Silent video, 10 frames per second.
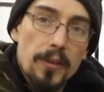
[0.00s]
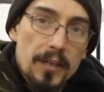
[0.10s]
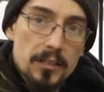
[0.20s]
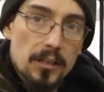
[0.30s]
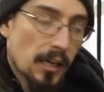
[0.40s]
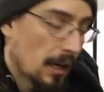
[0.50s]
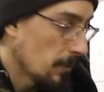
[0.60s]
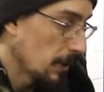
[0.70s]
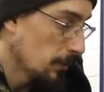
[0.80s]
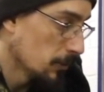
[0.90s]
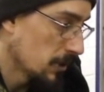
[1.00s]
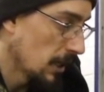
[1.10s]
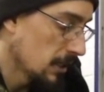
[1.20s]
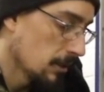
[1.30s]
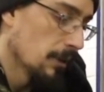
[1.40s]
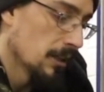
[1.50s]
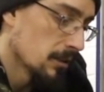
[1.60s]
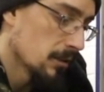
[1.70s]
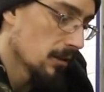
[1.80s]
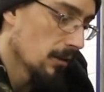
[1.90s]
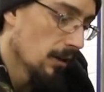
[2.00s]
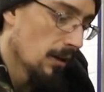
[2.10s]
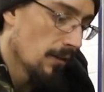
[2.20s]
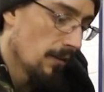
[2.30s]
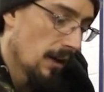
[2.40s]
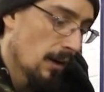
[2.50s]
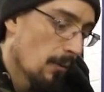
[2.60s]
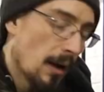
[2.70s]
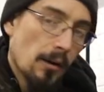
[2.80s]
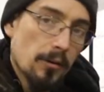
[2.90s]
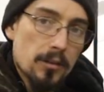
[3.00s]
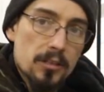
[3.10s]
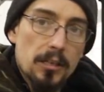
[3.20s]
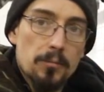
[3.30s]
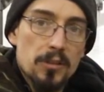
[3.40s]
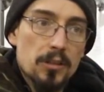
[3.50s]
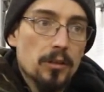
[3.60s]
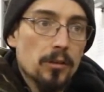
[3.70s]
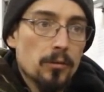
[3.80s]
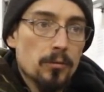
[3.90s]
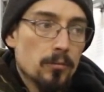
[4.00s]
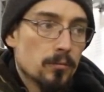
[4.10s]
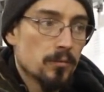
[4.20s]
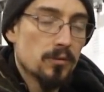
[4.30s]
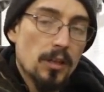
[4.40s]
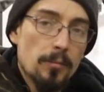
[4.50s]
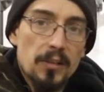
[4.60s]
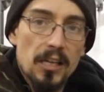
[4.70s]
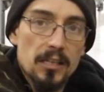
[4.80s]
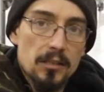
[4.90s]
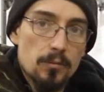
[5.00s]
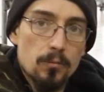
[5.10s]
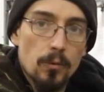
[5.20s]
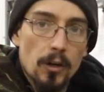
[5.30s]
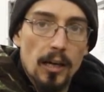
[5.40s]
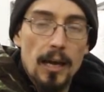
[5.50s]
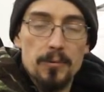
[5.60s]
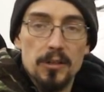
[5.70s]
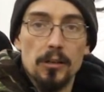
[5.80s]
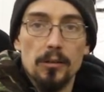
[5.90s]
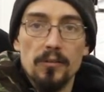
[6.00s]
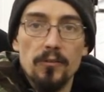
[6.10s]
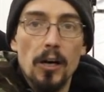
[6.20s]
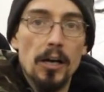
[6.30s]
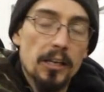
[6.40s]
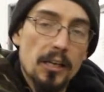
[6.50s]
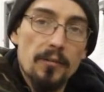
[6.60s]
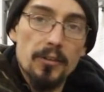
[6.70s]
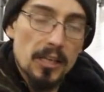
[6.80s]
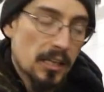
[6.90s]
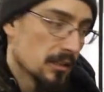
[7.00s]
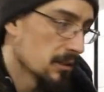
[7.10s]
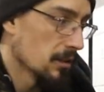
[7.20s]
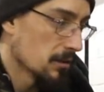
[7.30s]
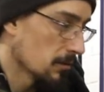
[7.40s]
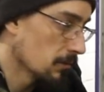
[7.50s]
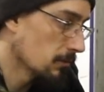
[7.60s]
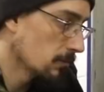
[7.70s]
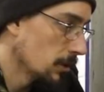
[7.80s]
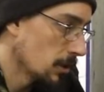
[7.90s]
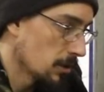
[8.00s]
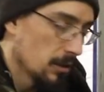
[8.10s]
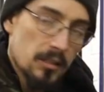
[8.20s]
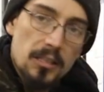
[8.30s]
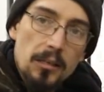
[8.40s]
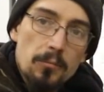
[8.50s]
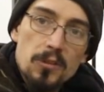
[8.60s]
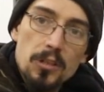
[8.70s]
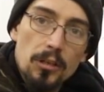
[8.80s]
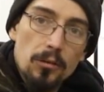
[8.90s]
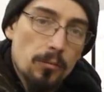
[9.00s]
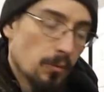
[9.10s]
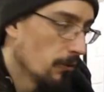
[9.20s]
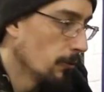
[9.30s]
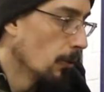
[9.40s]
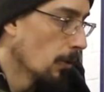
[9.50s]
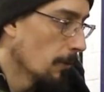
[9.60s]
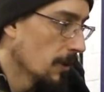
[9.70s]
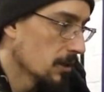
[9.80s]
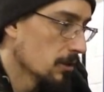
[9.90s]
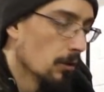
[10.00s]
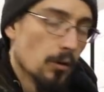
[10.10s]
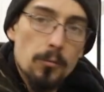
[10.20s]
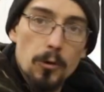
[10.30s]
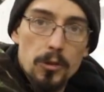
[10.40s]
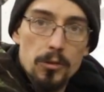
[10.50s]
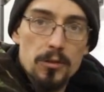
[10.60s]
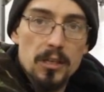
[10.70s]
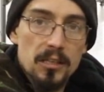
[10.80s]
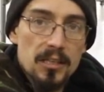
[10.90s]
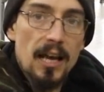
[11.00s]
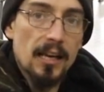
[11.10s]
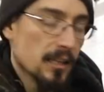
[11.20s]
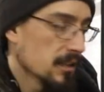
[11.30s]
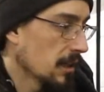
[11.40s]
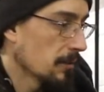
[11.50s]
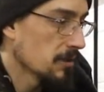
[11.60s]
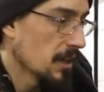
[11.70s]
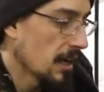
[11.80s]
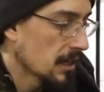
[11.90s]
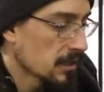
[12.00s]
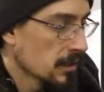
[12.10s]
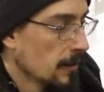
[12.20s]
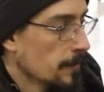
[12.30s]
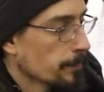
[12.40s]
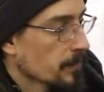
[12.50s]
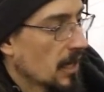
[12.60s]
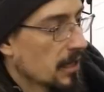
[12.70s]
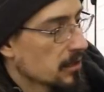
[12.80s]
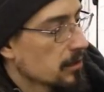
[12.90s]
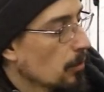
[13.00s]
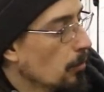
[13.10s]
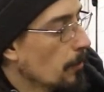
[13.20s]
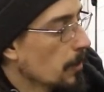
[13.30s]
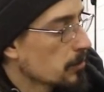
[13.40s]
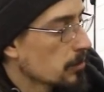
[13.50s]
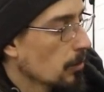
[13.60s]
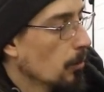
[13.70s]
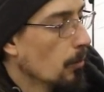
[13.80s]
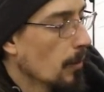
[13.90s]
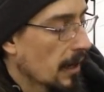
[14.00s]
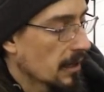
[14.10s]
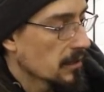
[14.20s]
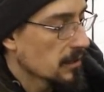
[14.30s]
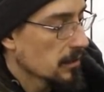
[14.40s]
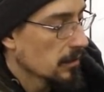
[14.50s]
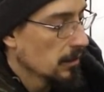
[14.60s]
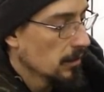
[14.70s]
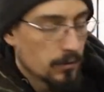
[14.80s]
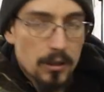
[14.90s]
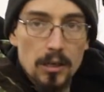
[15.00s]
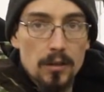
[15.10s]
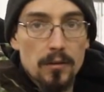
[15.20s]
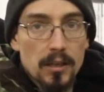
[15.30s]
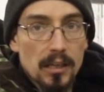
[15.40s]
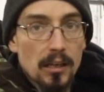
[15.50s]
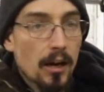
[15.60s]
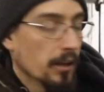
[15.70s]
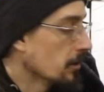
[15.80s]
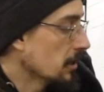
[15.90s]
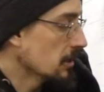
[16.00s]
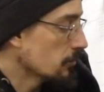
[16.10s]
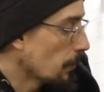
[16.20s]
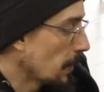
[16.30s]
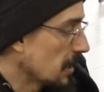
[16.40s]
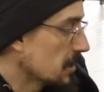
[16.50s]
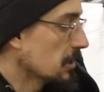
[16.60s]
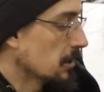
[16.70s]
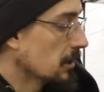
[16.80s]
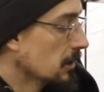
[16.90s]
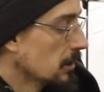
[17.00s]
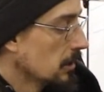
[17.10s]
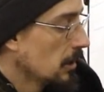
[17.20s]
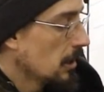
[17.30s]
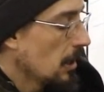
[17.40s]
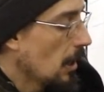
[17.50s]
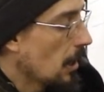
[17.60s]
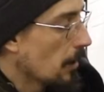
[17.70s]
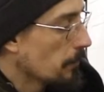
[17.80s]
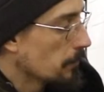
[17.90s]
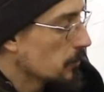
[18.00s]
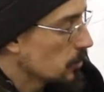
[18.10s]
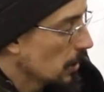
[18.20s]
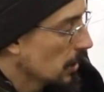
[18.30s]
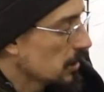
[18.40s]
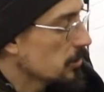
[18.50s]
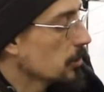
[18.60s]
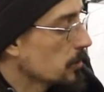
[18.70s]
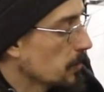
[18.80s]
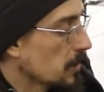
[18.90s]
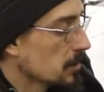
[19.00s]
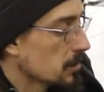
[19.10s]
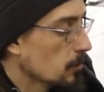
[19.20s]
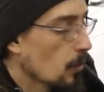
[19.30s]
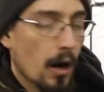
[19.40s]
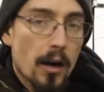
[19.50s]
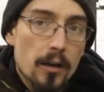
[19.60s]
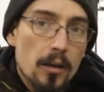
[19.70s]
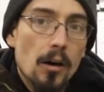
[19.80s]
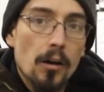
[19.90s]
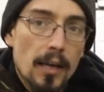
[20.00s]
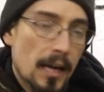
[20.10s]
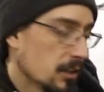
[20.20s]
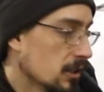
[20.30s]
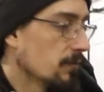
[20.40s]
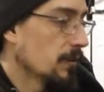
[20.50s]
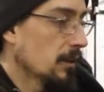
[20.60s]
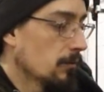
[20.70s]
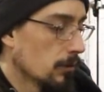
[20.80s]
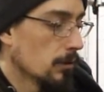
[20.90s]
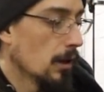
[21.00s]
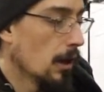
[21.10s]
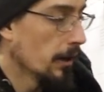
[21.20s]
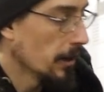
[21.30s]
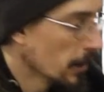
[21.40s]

things I get people say to me is that their welder seems to some days work absolutely fine and other days doesn't seem to perform as normal using exactly the same settings, and it's almost always that the liner needs replacing, and it's just because the wire can't actually feed through the liner.